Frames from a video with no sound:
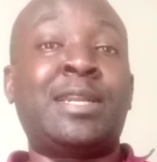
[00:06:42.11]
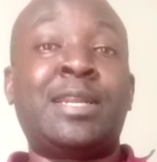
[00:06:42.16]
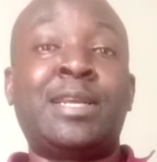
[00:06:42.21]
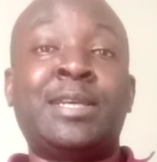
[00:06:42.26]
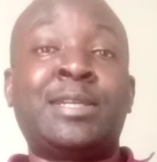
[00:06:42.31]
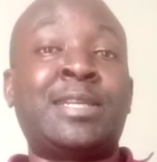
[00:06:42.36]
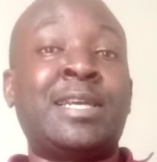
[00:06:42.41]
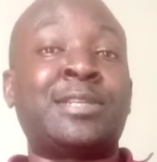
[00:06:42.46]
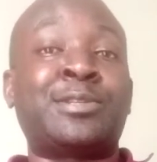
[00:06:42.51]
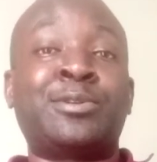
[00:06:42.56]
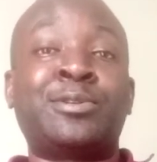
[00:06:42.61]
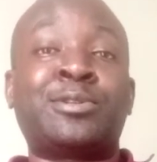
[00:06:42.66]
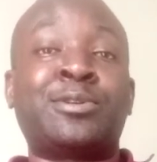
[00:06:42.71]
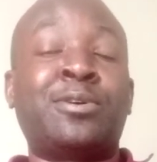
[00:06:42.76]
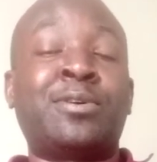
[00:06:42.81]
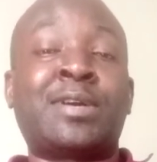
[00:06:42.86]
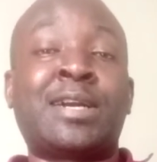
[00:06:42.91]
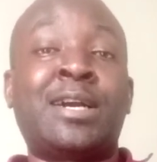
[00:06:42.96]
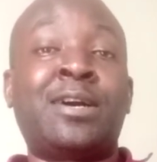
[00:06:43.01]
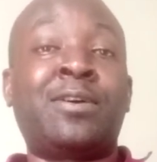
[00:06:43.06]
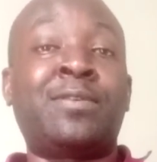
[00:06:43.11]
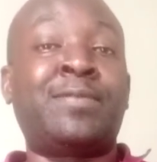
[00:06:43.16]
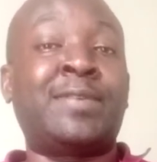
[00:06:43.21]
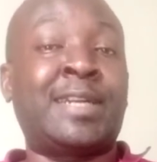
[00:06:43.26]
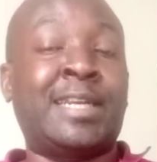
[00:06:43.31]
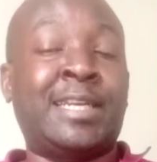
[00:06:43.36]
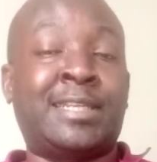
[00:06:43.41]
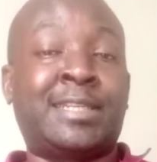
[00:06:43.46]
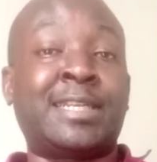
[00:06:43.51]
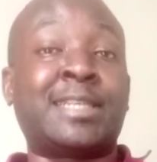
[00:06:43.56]
It does not occur
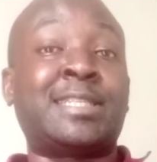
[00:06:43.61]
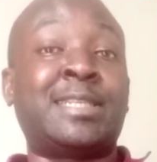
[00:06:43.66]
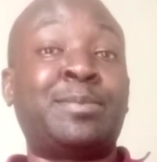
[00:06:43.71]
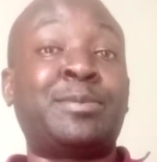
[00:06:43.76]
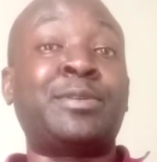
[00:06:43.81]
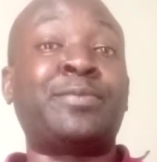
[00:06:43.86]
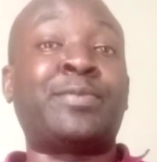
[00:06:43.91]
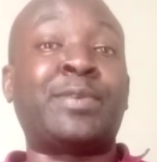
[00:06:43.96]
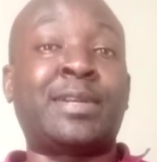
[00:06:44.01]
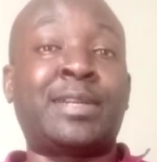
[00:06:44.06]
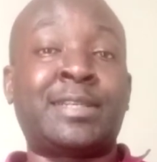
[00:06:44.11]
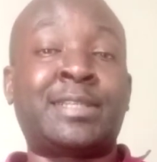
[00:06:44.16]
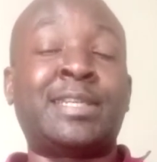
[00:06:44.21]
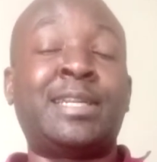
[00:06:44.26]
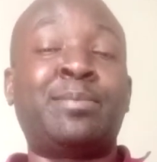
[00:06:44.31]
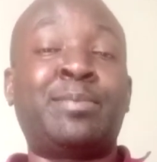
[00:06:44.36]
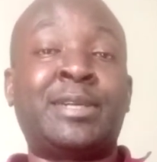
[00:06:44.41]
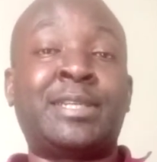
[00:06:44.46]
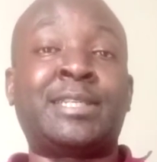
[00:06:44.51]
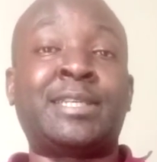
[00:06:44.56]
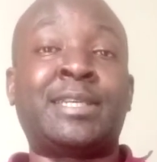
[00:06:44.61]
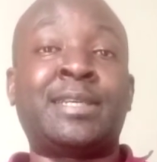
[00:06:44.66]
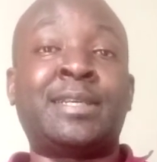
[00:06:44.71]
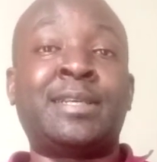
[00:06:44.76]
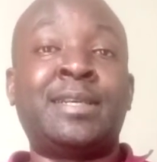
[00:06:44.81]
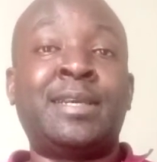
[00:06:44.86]
overnight, except if you are a celebrity.